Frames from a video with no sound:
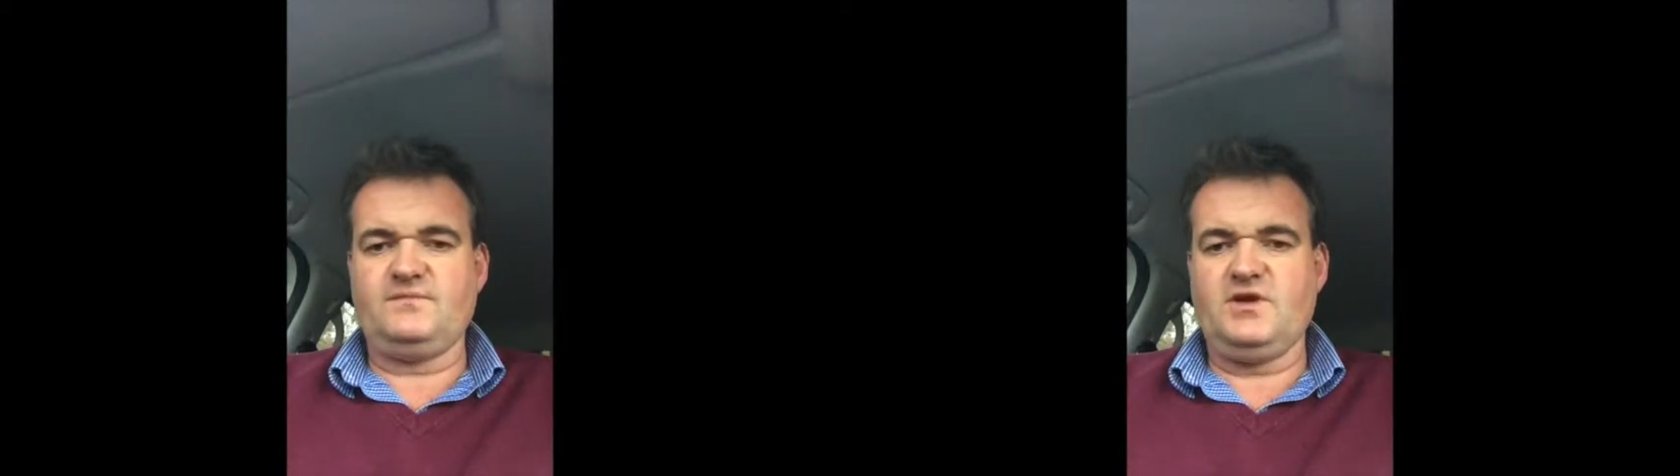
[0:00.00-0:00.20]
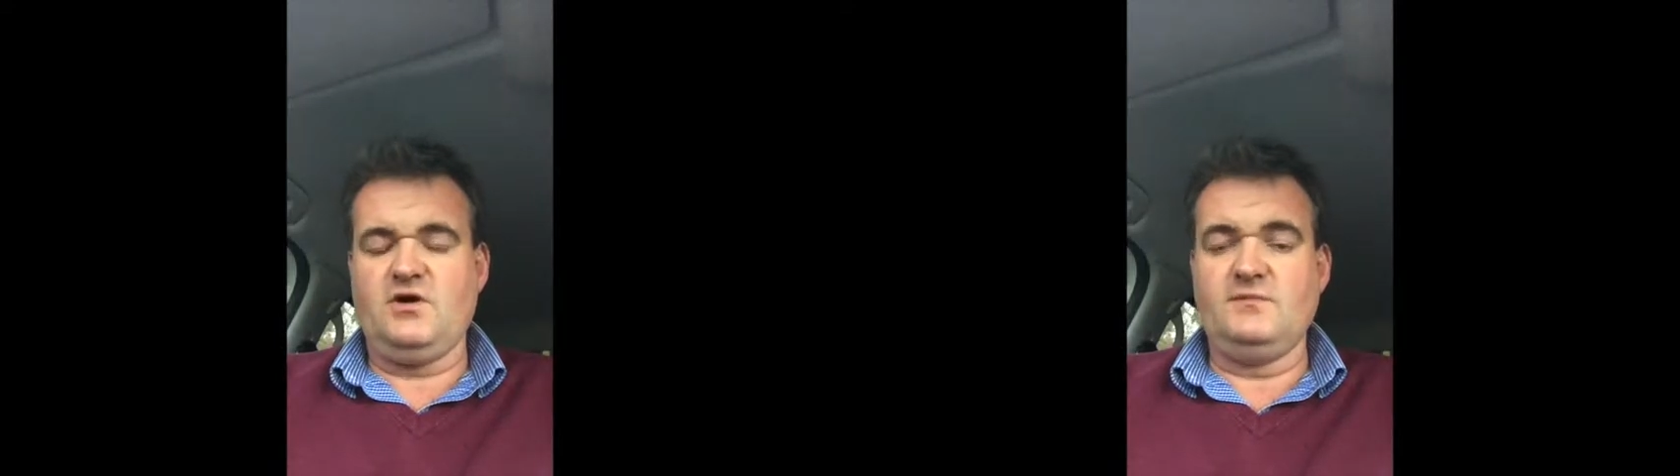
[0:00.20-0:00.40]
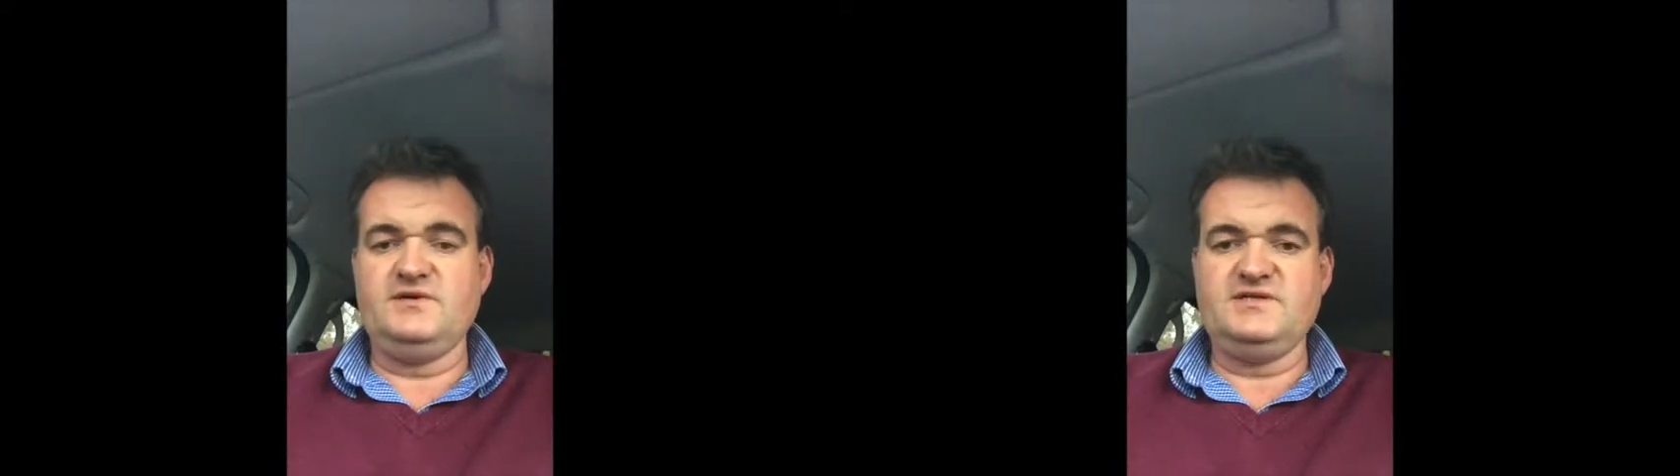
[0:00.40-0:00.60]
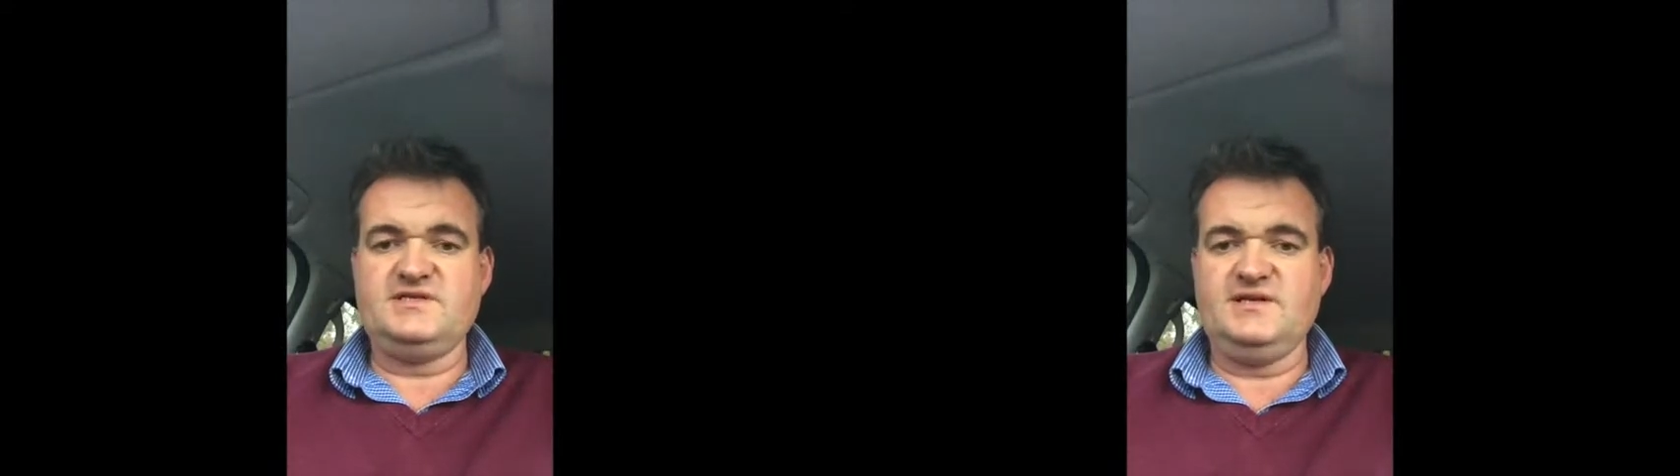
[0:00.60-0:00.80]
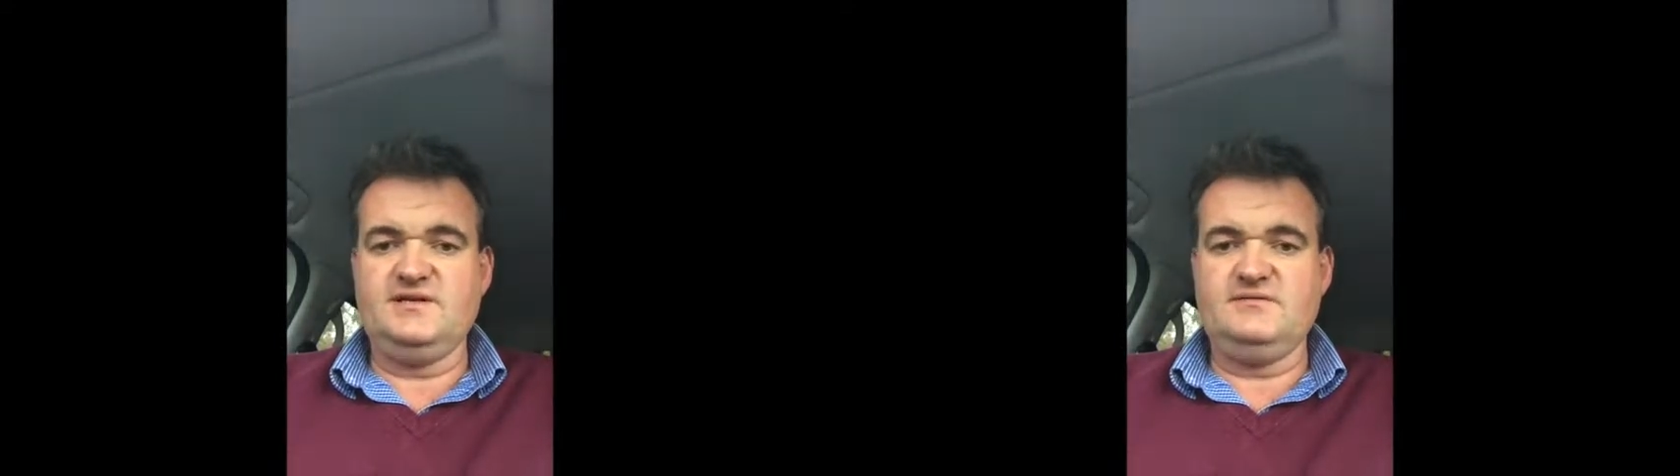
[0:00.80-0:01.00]
Commonly
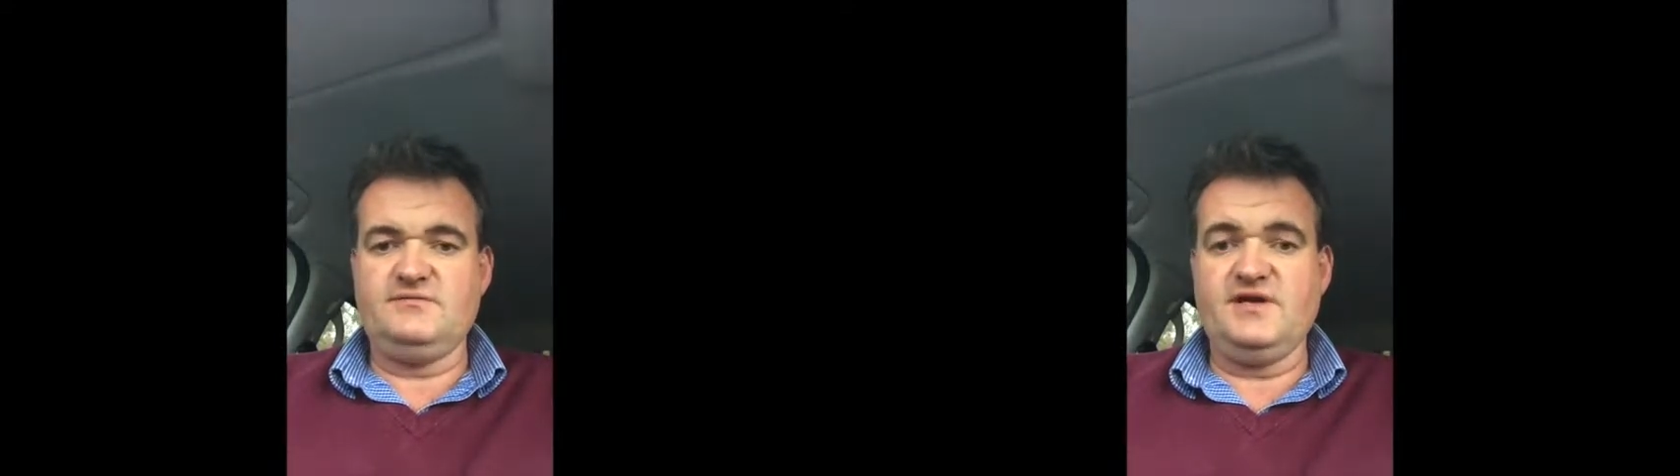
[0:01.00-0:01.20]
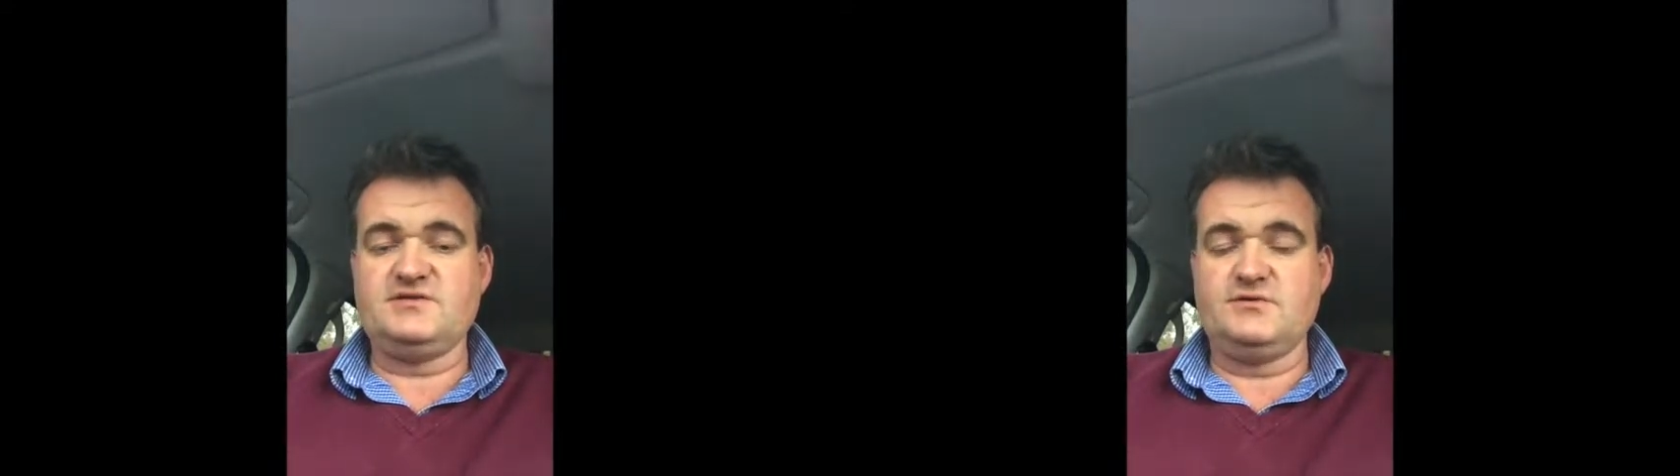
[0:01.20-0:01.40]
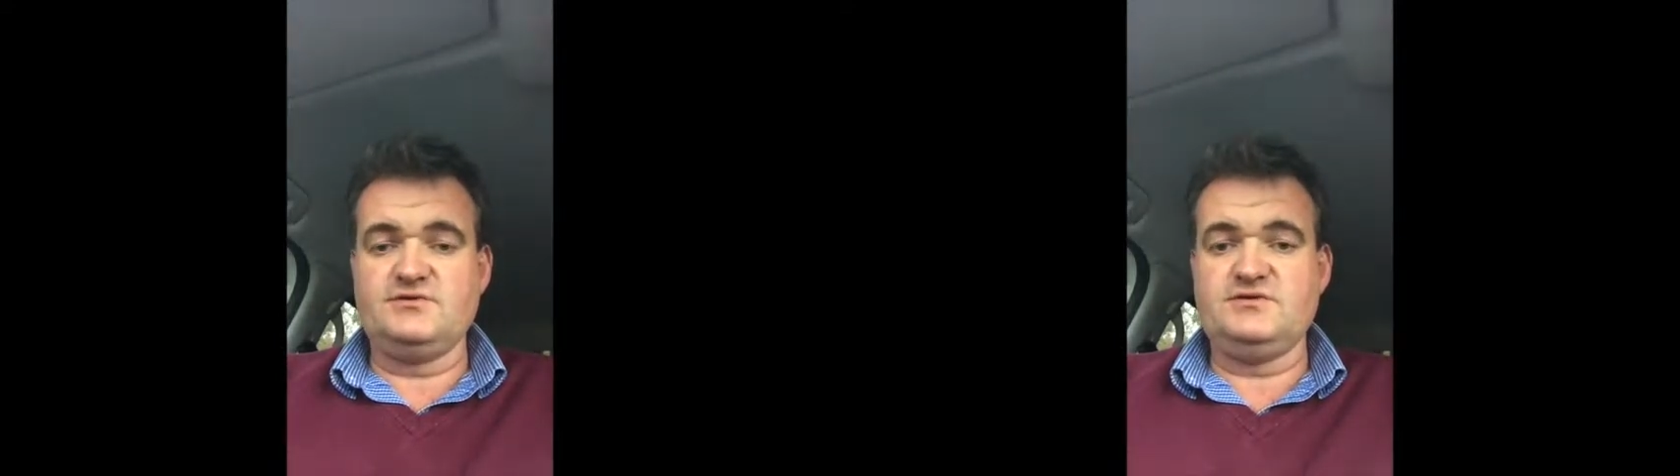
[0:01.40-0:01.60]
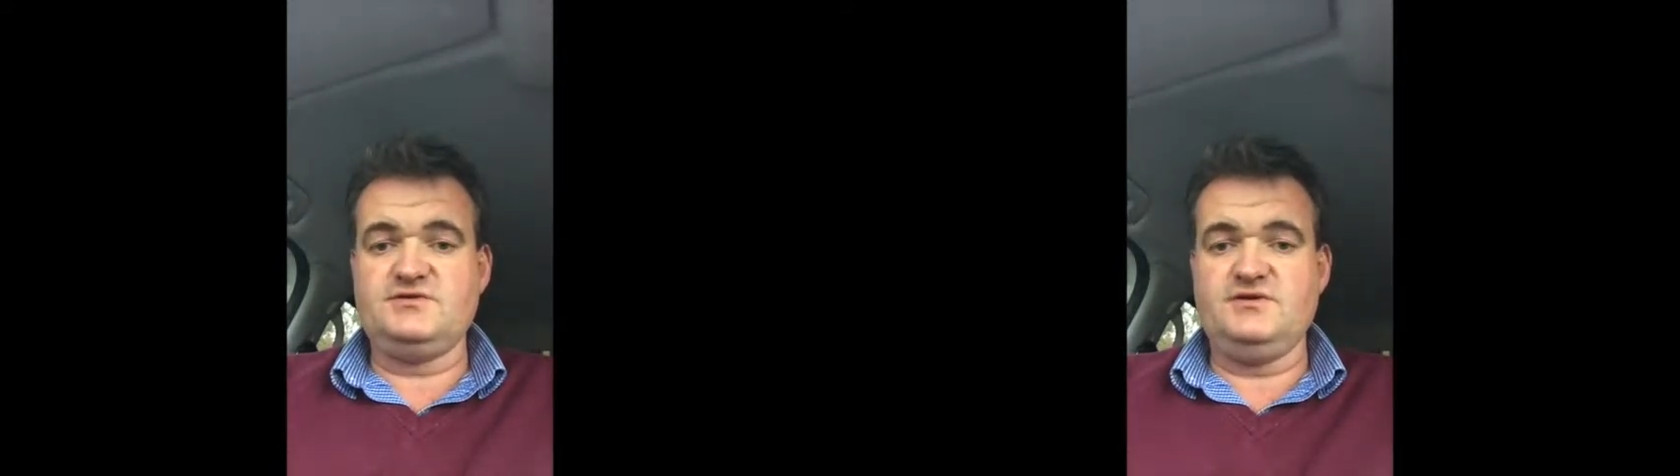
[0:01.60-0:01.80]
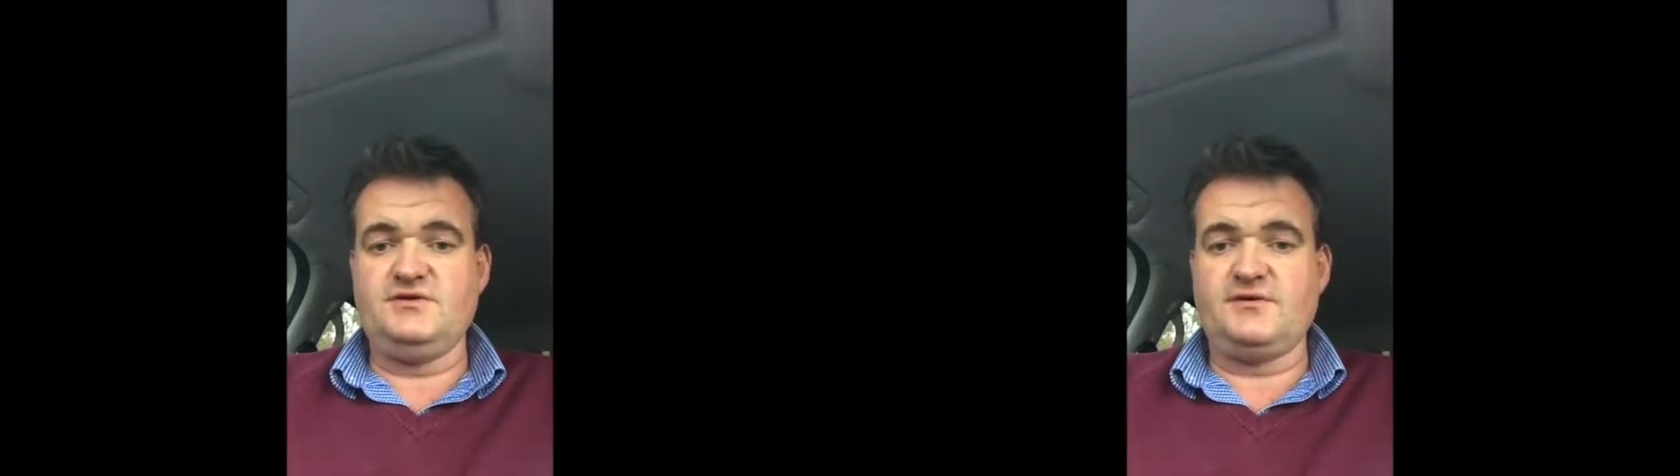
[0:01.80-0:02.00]
seen in racehorses
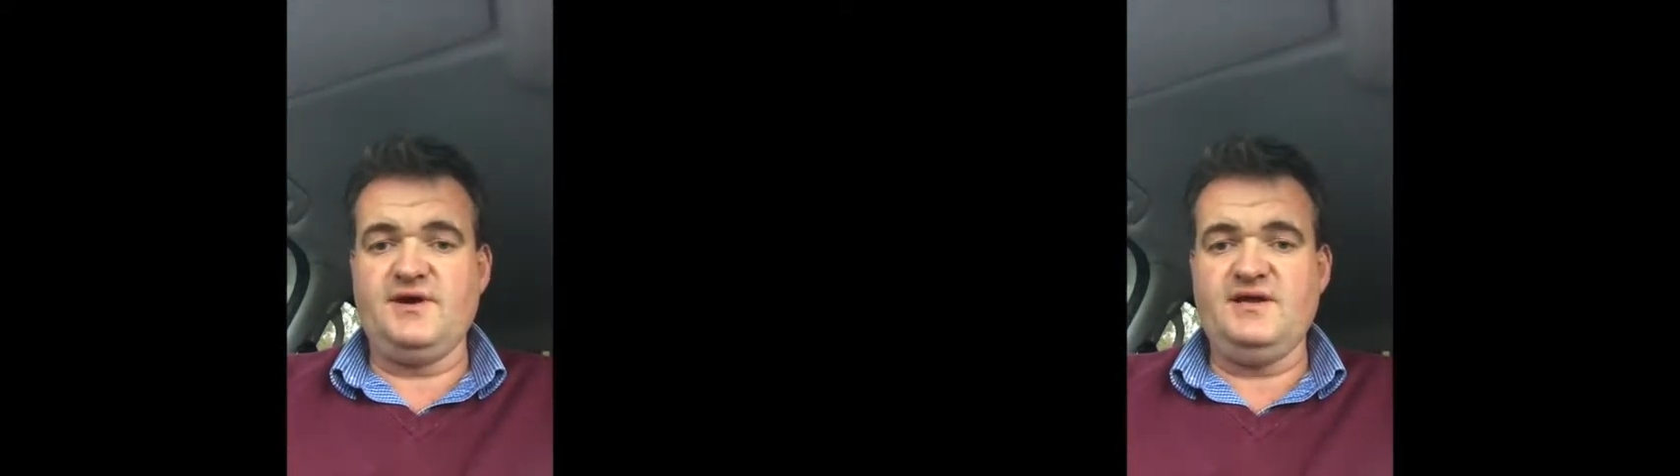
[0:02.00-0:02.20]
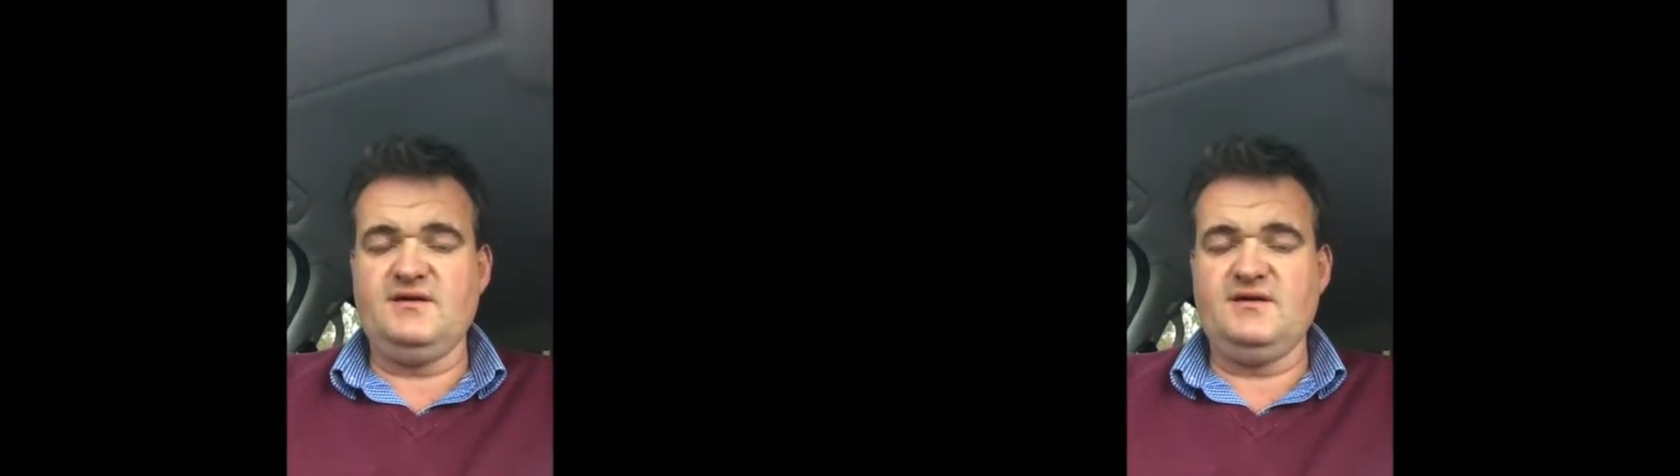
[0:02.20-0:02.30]
to a degree,